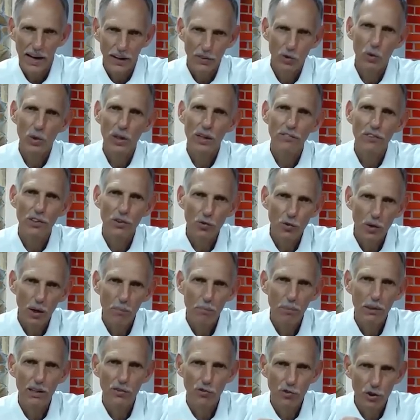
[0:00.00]
and to give the
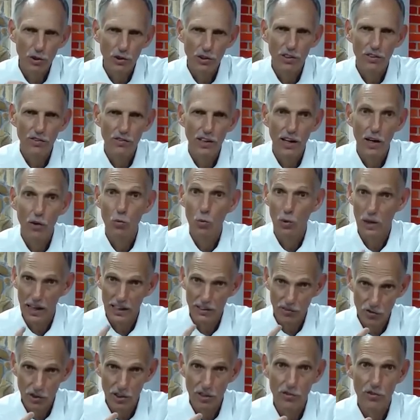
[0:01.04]
trumpet a certain sound when
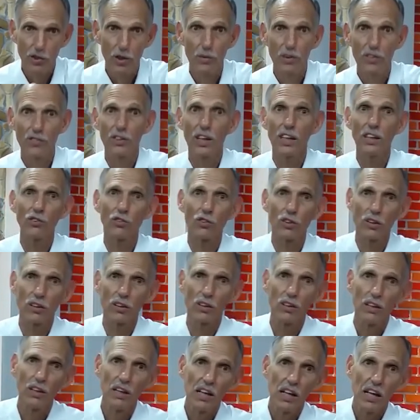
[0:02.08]
I sense there is danger.
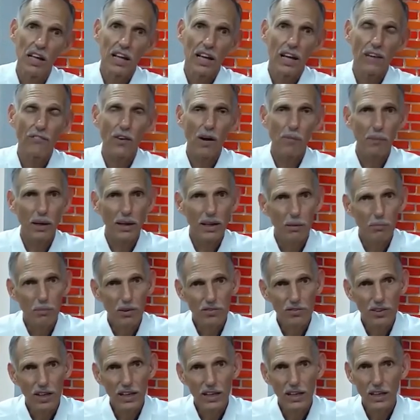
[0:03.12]
If I make a
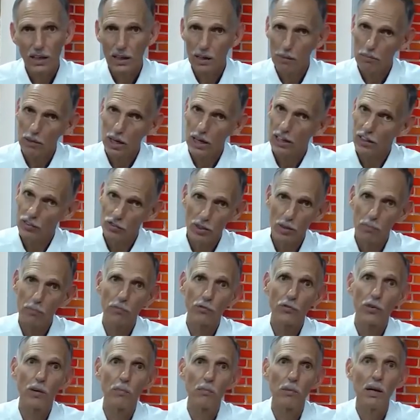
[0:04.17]
mistake, and I'm not
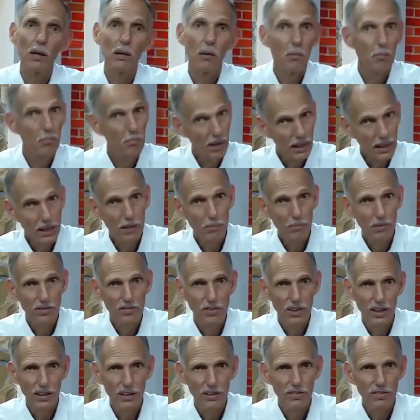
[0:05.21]
exempt from making
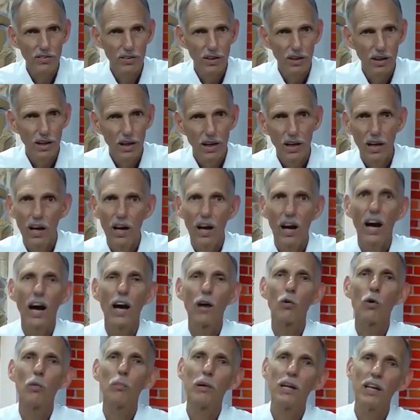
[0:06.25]
mistakes,
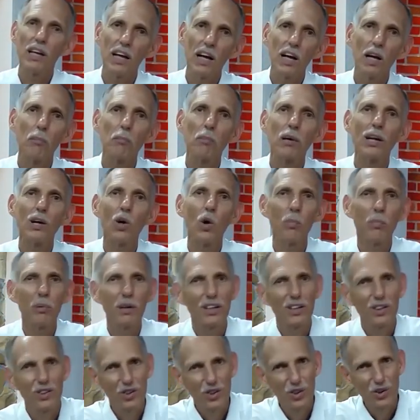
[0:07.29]
I will be humbly
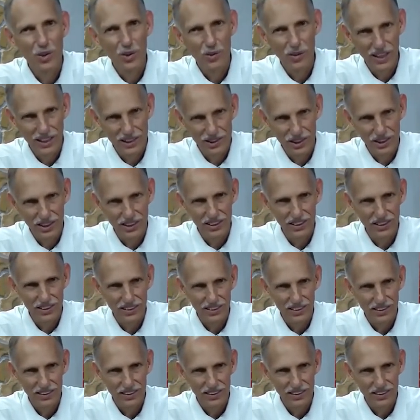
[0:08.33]
open to correction.